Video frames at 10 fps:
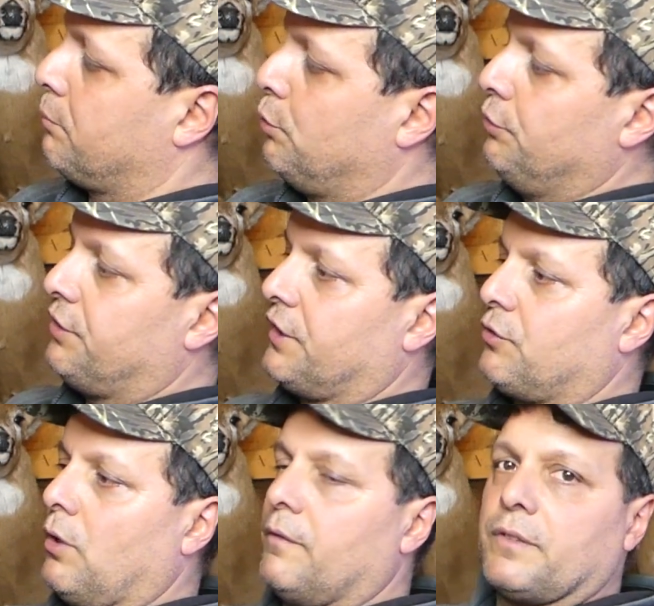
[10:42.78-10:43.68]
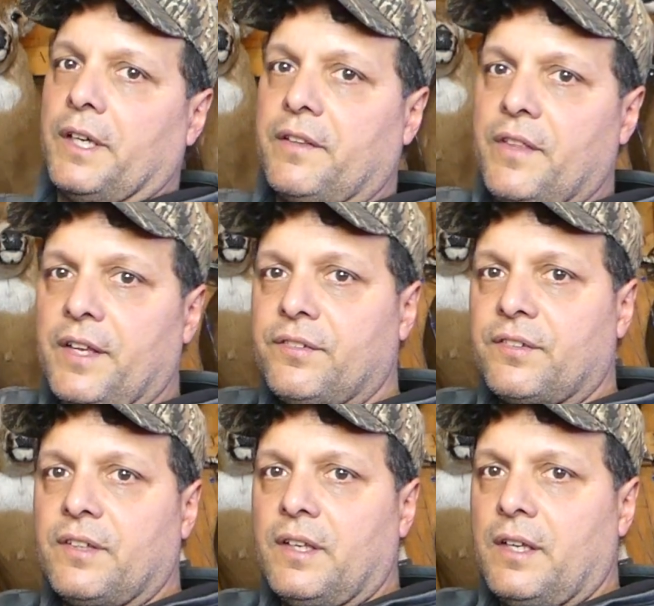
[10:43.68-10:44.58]
Prusiks off like
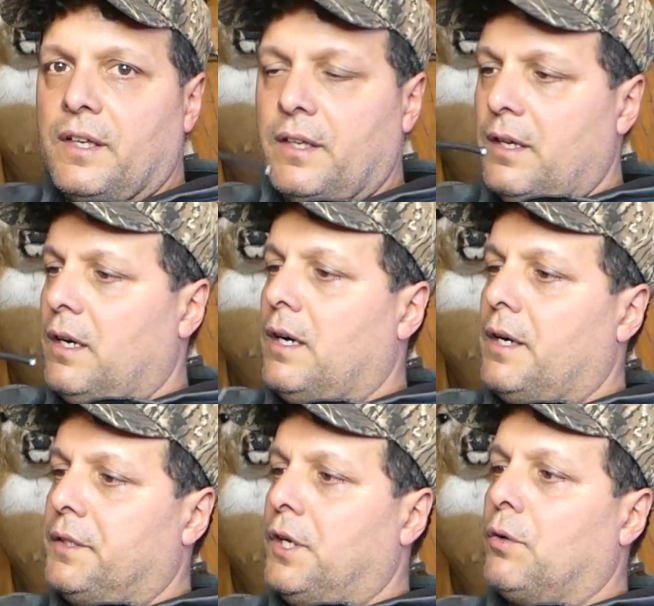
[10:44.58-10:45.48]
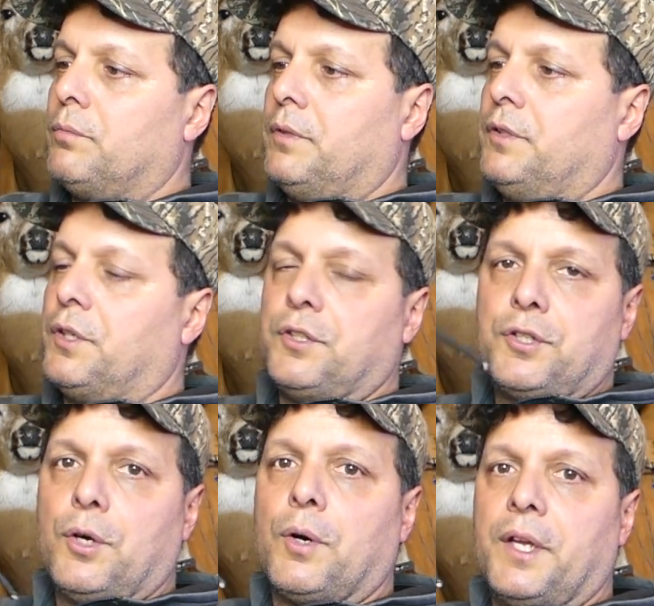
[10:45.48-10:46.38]
this. You can
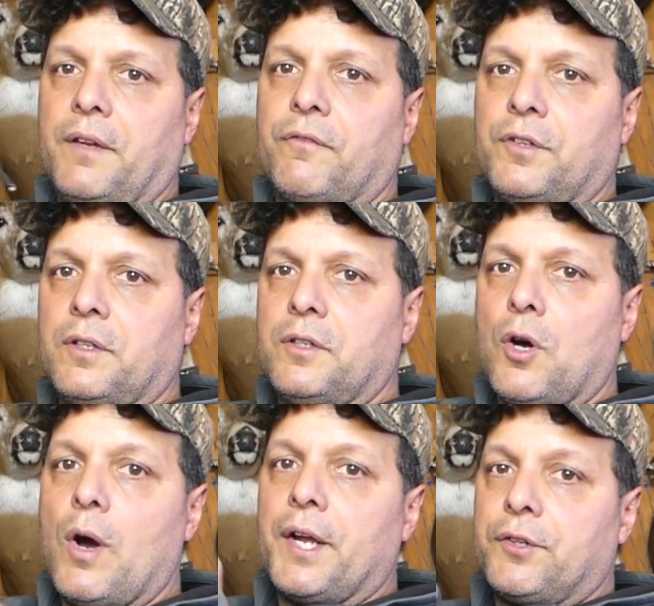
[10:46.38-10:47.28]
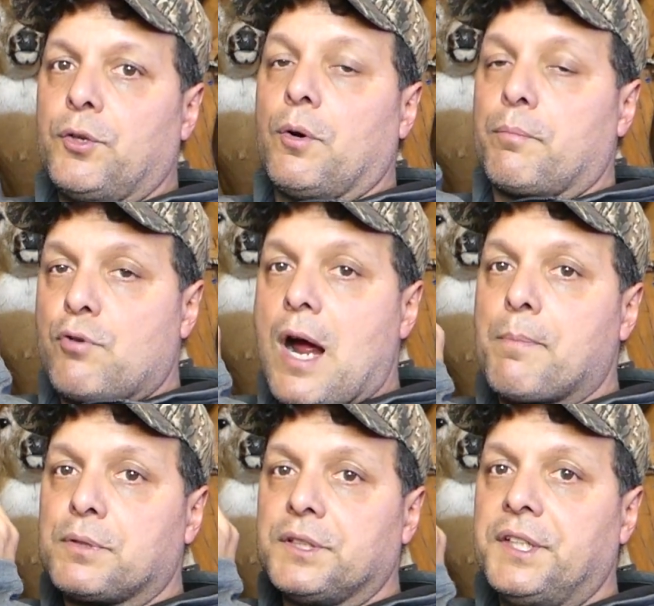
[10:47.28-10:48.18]
do it if you know how to do it
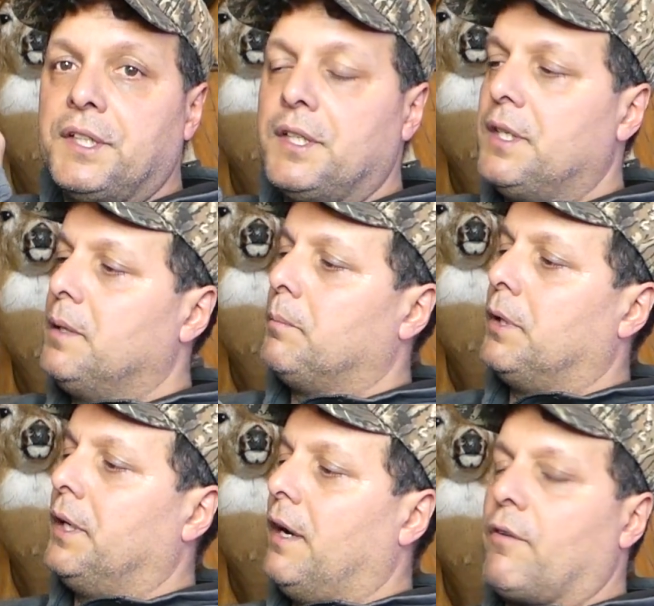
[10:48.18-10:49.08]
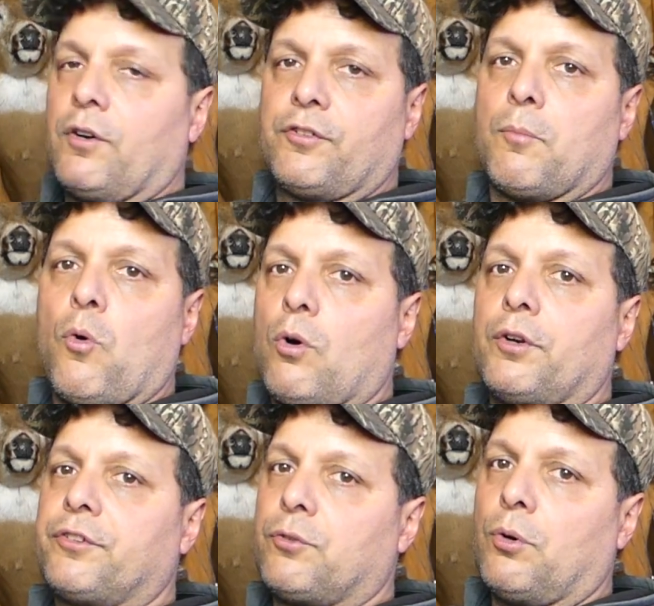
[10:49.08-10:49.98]
properly, but I've heard some
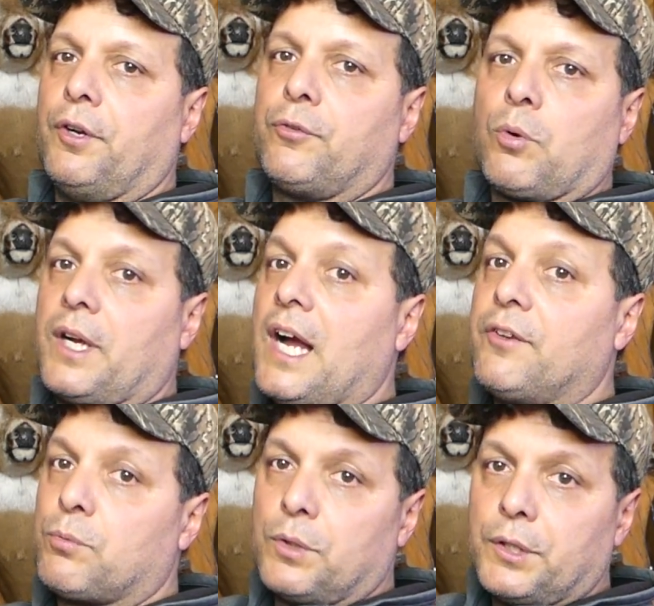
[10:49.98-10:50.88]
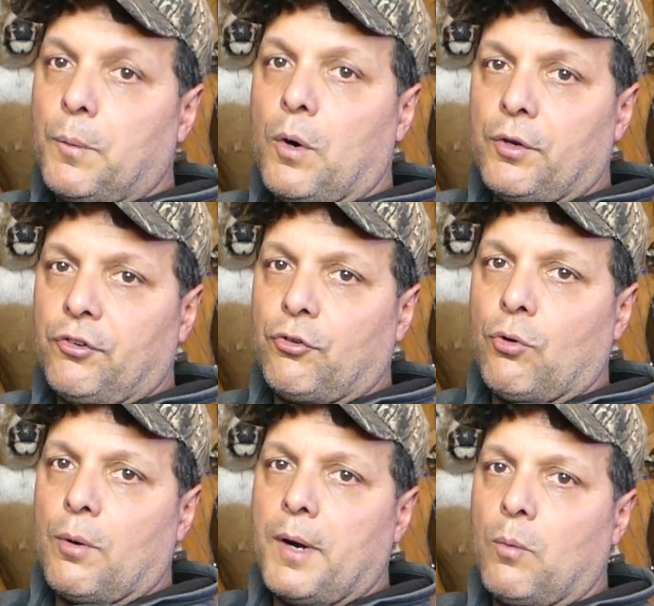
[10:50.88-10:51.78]
horror stories where guys really weren't
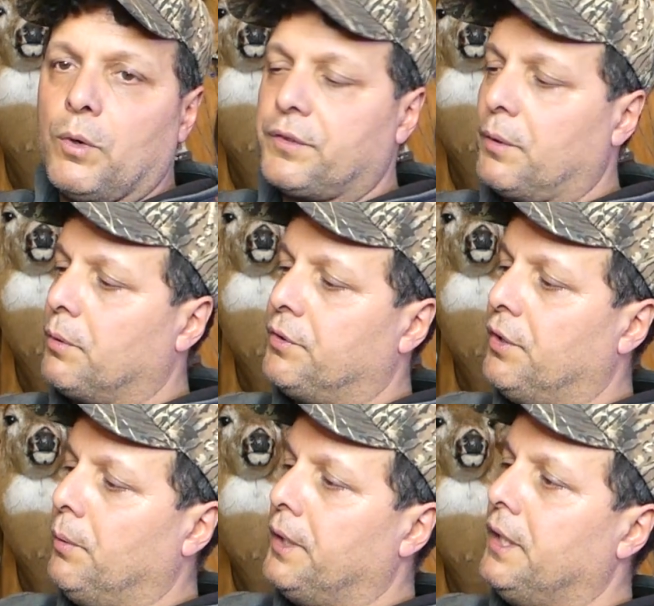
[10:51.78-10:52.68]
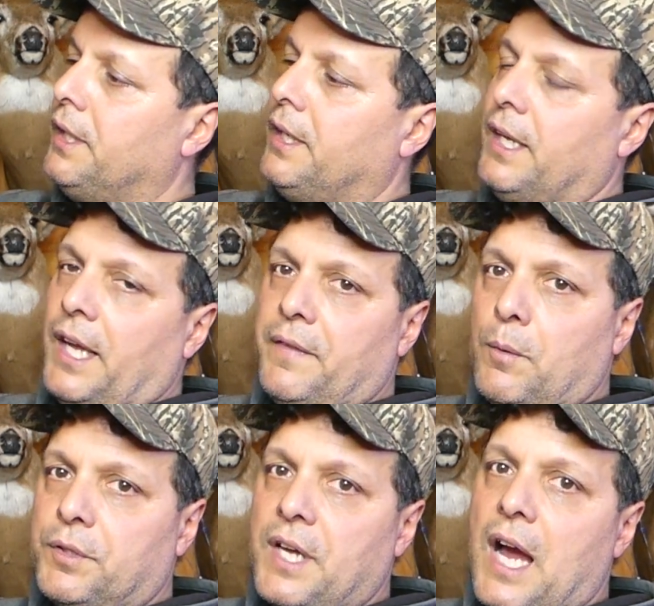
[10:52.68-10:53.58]
sure about what they were doing, and they
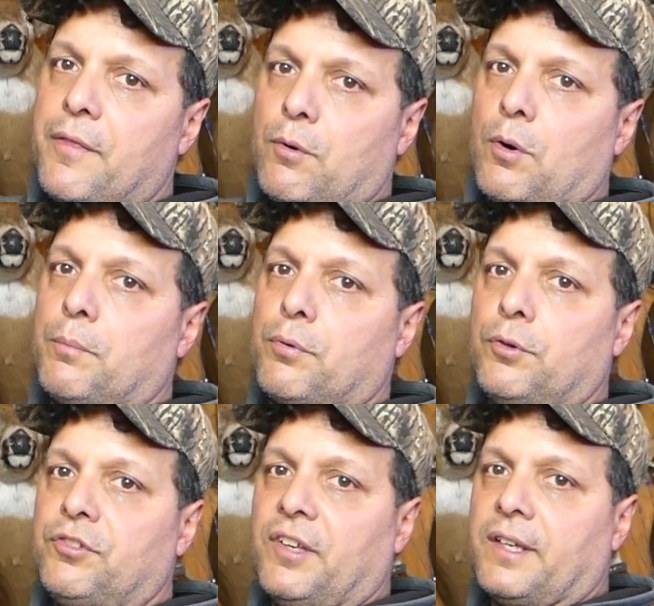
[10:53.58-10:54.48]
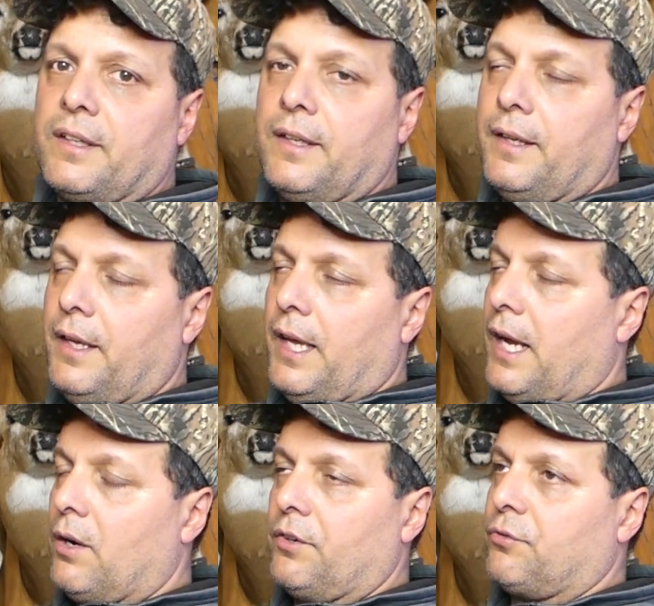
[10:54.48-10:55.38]
would tie their own Prusik. And
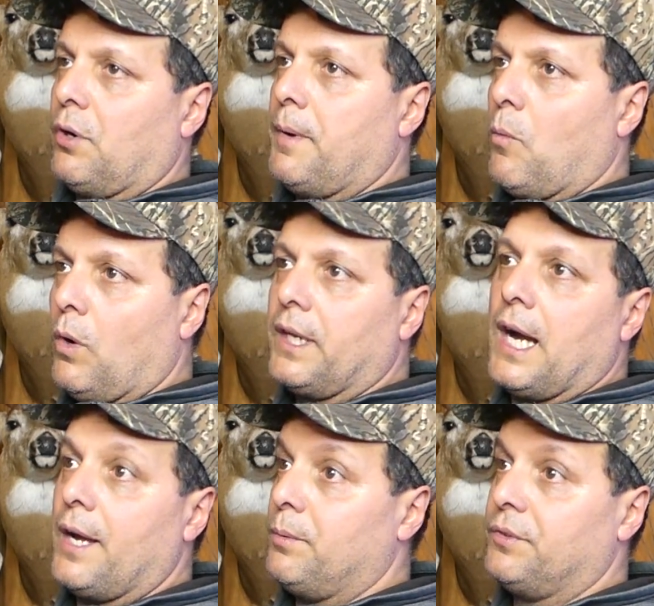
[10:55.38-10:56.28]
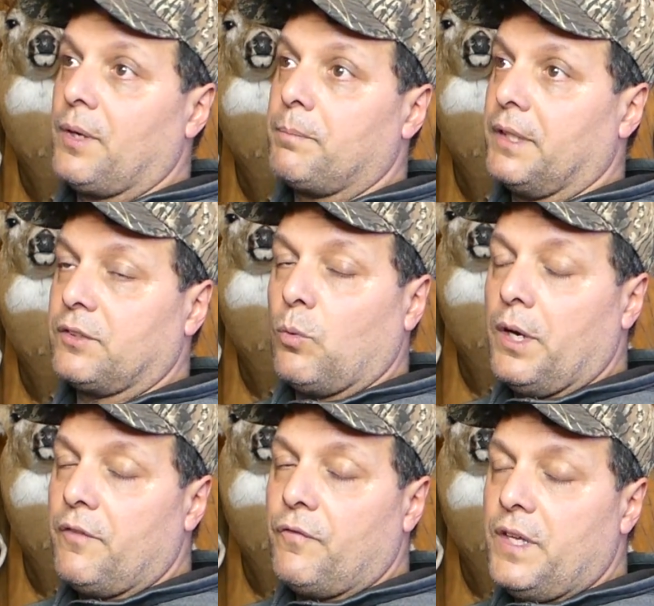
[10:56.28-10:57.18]
I heard a story about one guy who was up like
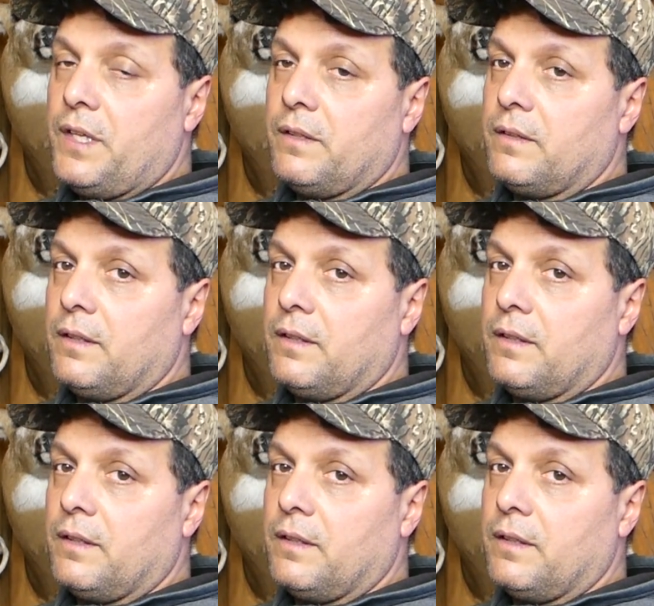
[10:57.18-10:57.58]
20 feet,